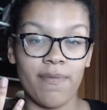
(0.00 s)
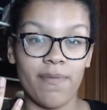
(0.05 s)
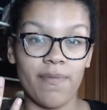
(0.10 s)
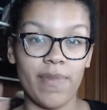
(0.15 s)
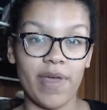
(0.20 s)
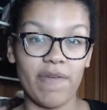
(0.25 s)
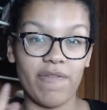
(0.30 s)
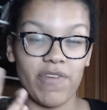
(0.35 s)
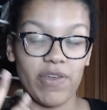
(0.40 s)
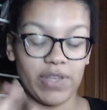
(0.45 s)

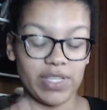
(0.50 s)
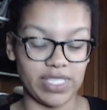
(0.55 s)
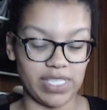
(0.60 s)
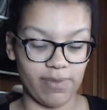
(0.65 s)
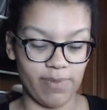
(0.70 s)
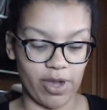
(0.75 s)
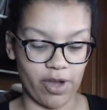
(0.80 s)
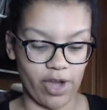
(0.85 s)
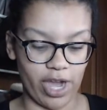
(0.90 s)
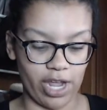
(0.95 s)
if you can see
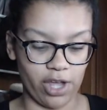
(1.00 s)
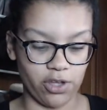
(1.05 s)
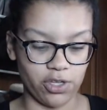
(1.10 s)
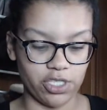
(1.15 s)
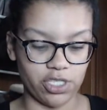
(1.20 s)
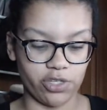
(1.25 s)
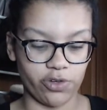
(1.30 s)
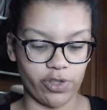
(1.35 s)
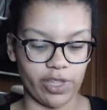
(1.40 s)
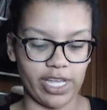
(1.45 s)
better angles
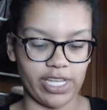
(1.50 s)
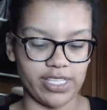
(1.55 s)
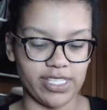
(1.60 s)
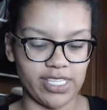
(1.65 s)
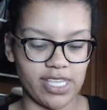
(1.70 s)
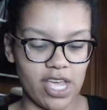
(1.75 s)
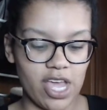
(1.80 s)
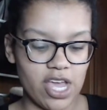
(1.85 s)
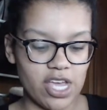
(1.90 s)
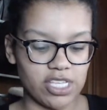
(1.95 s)
through
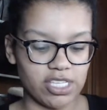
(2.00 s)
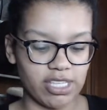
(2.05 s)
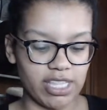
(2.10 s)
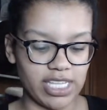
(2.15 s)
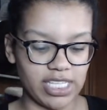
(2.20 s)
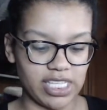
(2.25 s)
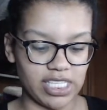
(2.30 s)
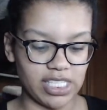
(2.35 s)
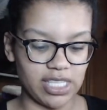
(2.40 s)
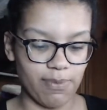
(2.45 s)
this. So
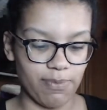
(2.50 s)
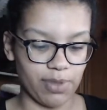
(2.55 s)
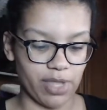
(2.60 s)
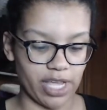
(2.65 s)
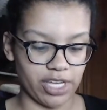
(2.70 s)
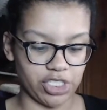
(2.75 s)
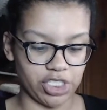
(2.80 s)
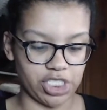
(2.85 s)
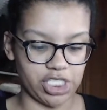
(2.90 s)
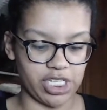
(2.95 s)
this is the
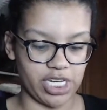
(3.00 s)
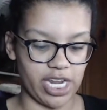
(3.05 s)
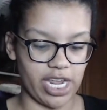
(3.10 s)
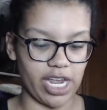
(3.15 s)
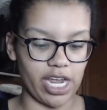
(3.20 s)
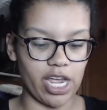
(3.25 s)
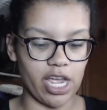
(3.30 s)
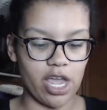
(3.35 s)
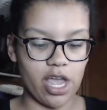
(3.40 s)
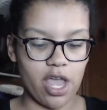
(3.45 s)
blush
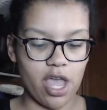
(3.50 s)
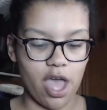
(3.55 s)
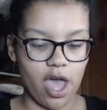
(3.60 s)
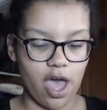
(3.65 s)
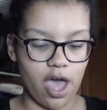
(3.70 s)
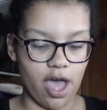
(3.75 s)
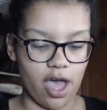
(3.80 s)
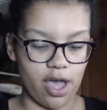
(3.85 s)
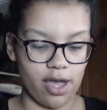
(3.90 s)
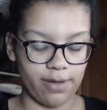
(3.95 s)
stick
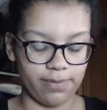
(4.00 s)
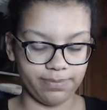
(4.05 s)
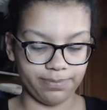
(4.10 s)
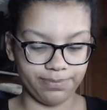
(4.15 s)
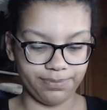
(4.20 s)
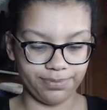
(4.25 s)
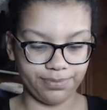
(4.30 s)
from